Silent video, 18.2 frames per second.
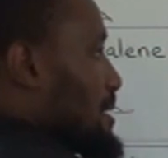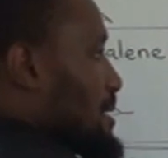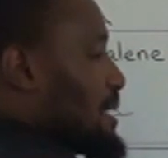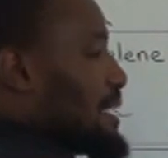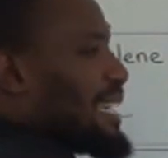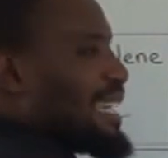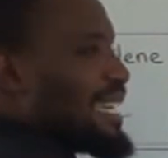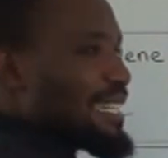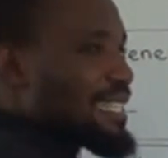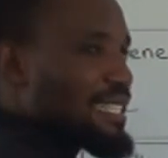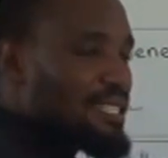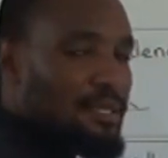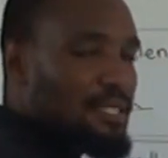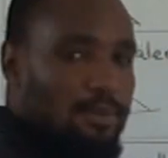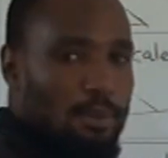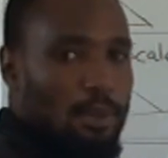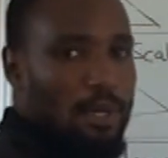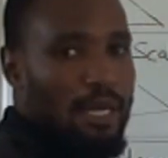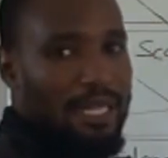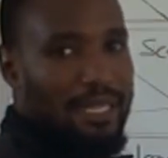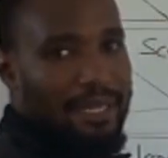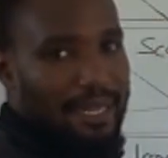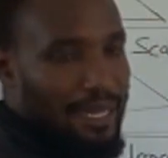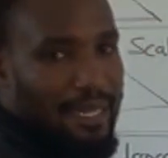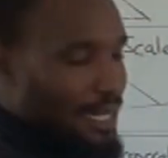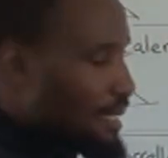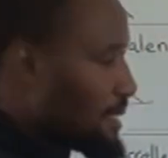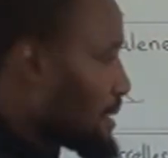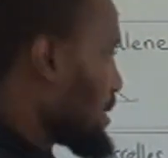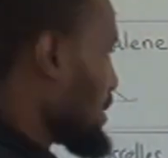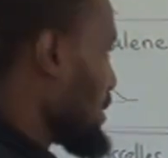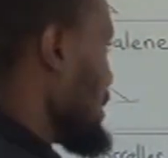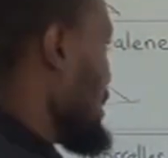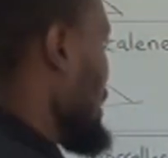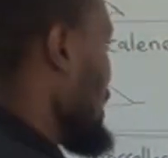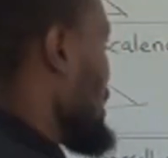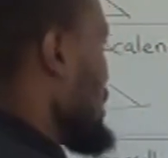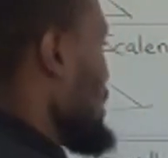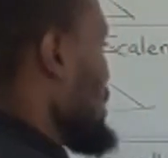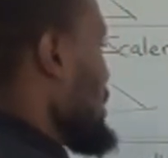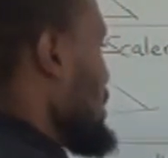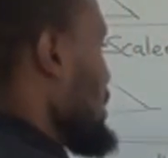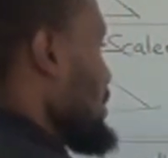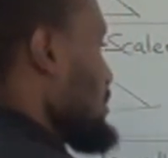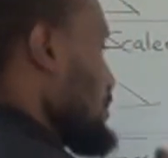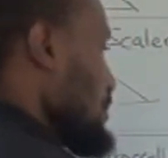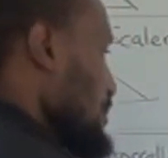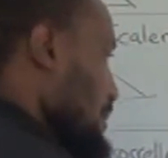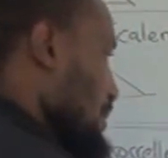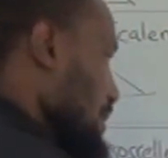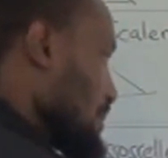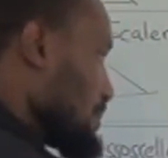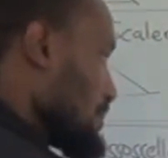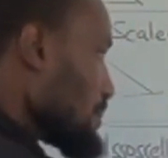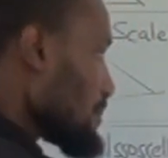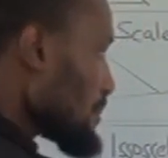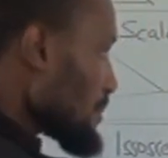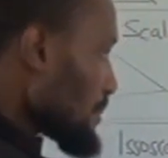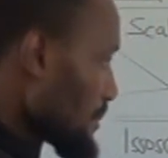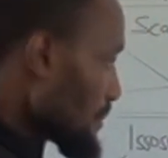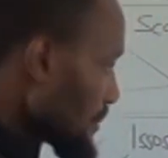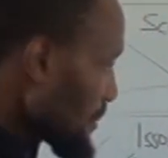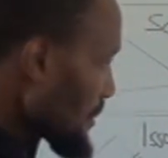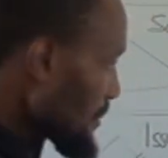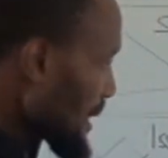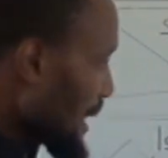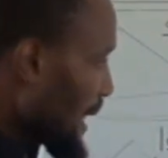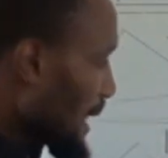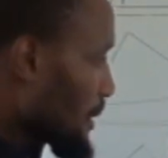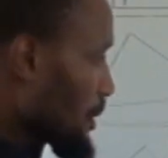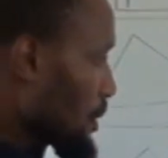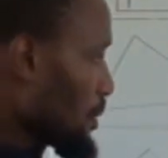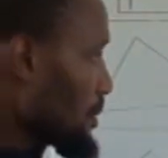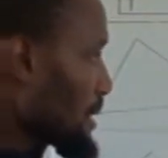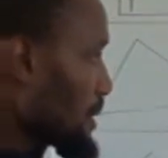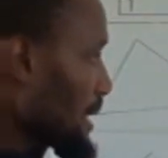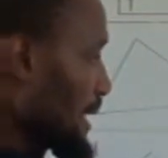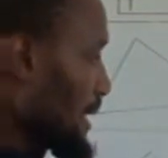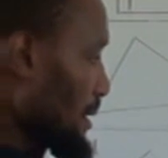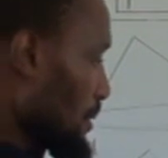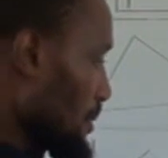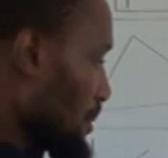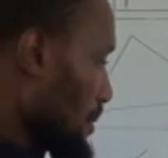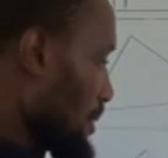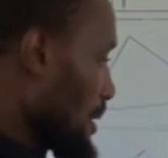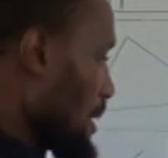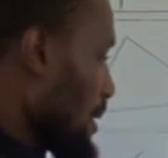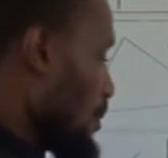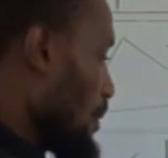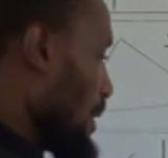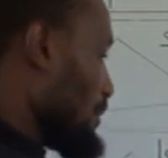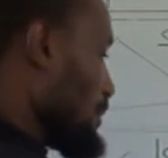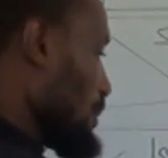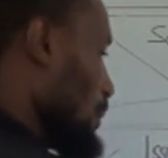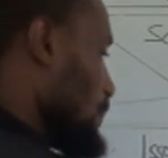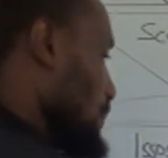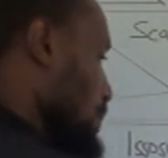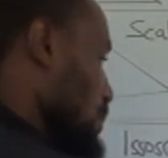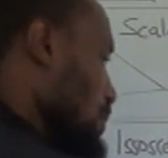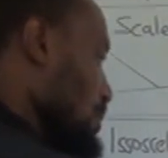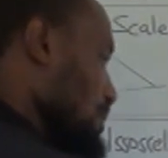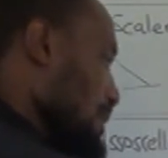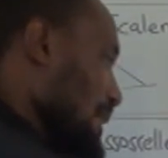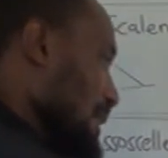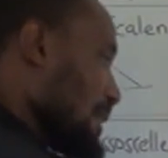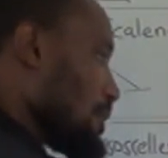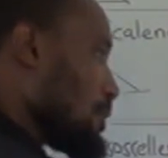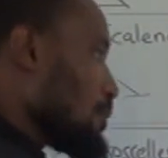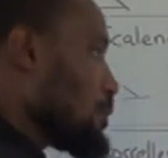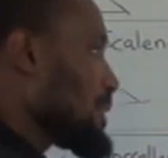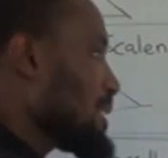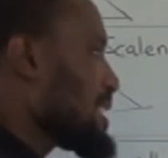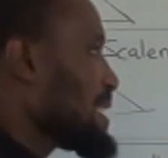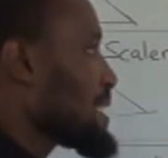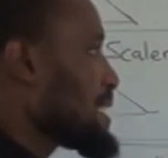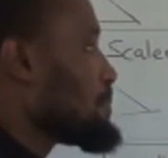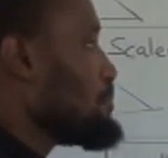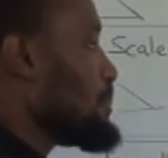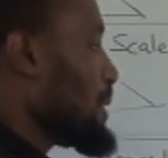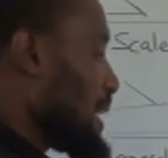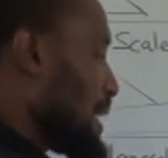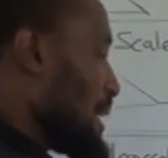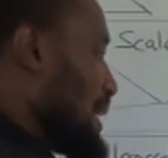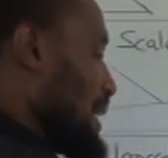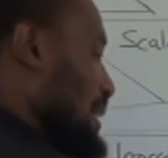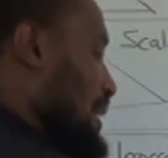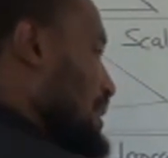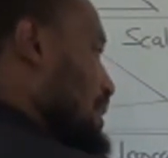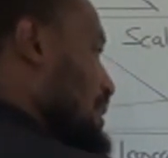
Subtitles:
It is smaller than 90, that is acute angle. We have obtuse angle, which is bigger.